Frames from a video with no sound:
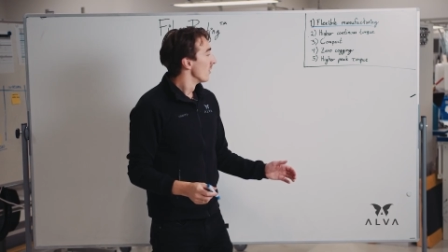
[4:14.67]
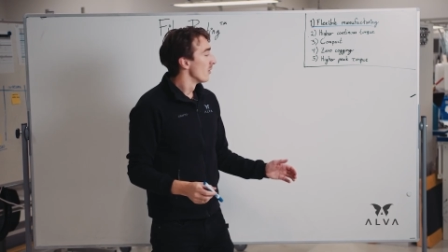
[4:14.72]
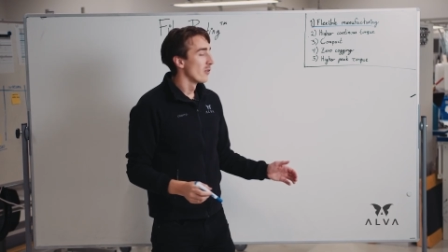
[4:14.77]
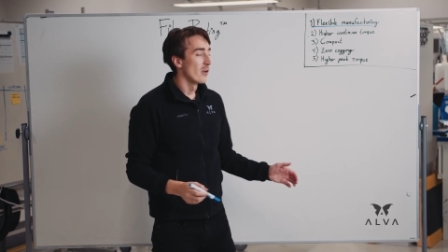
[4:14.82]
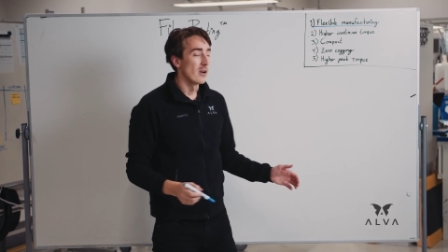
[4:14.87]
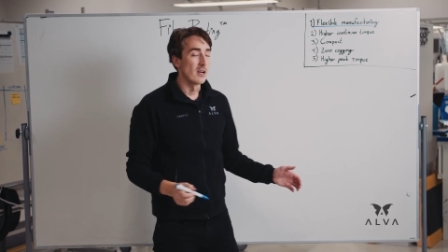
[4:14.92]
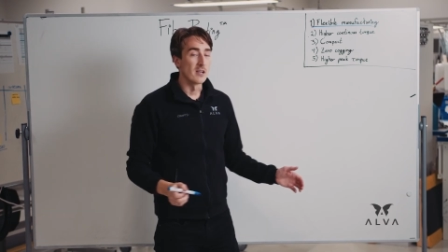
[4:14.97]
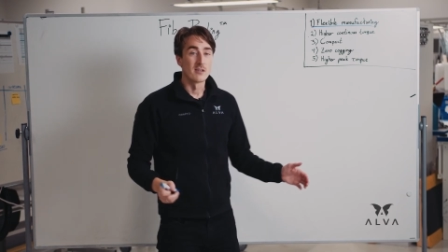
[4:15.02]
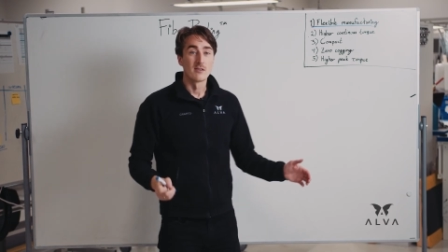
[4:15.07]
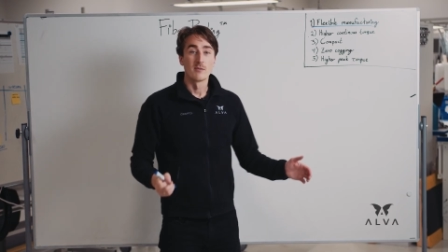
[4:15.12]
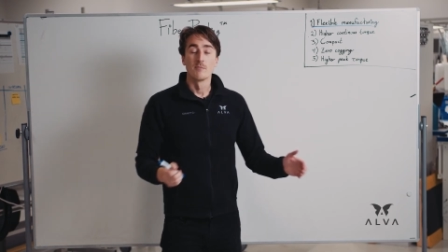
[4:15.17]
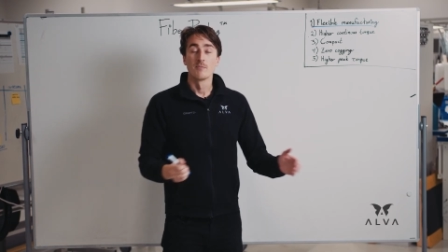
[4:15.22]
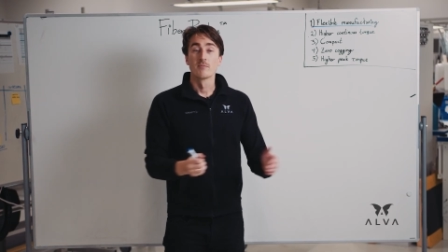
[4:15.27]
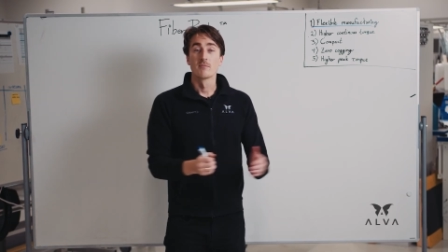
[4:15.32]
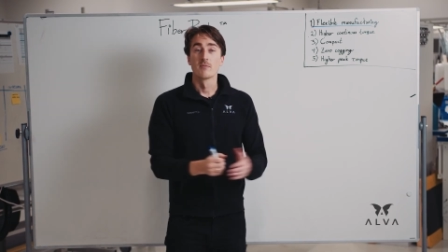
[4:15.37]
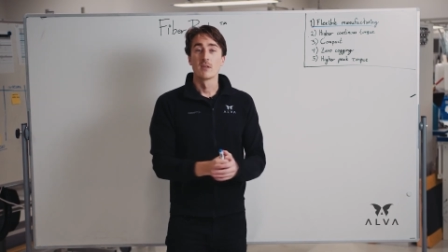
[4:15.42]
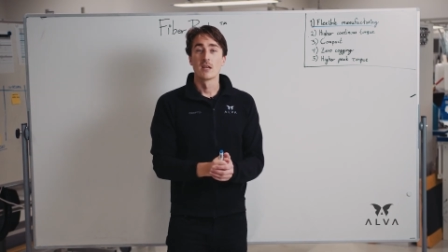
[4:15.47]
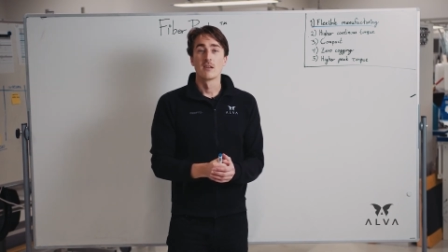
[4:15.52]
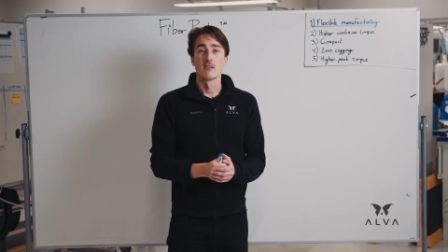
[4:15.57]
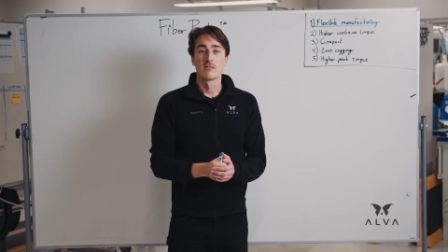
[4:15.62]
All right,
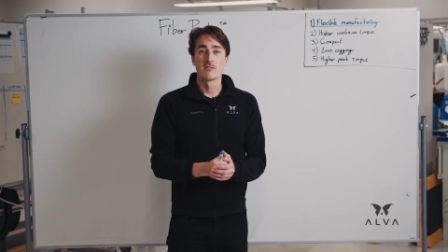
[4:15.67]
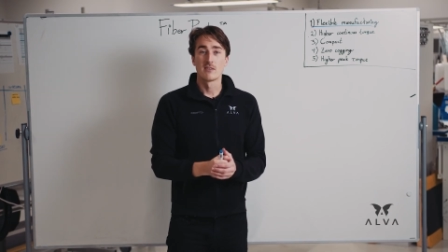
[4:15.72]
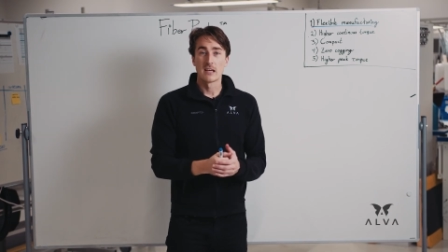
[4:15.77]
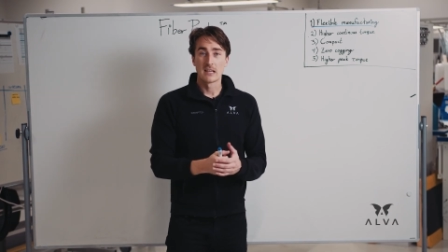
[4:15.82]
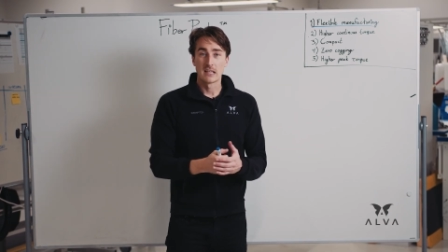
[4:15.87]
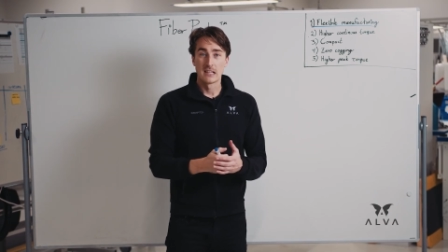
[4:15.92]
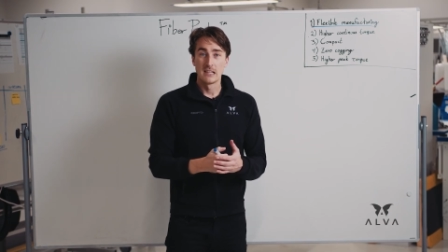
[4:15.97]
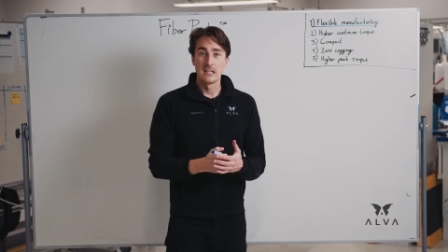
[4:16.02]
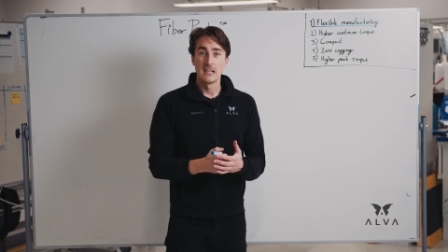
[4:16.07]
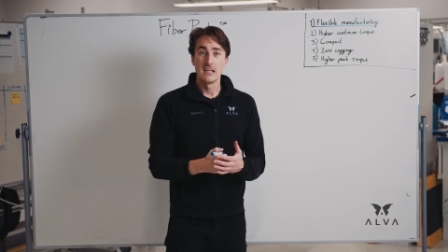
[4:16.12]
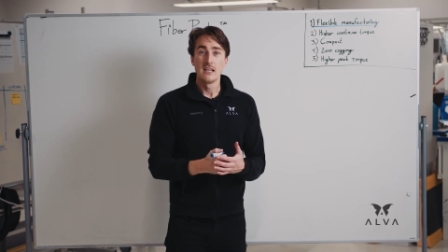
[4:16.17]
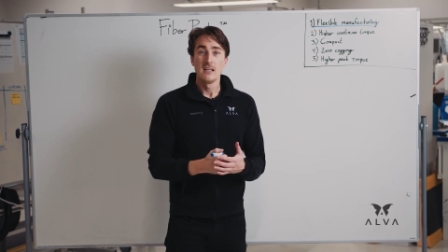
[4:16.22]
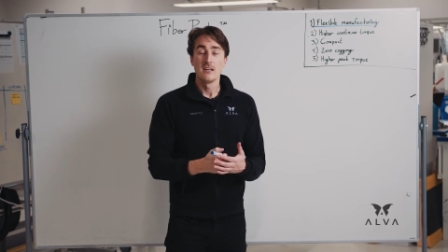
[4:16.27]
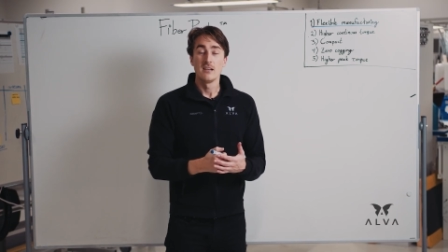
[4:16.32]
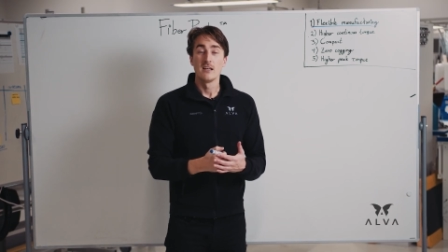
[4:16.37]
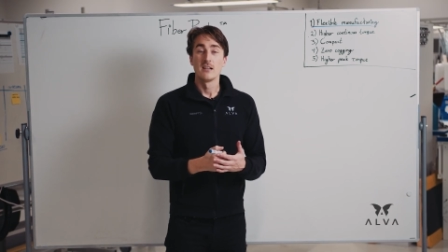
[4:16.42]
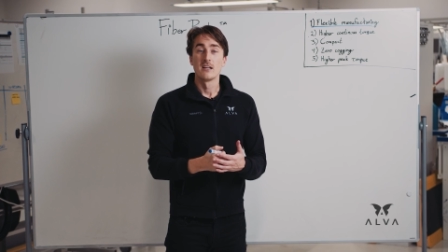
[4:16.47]
secondly,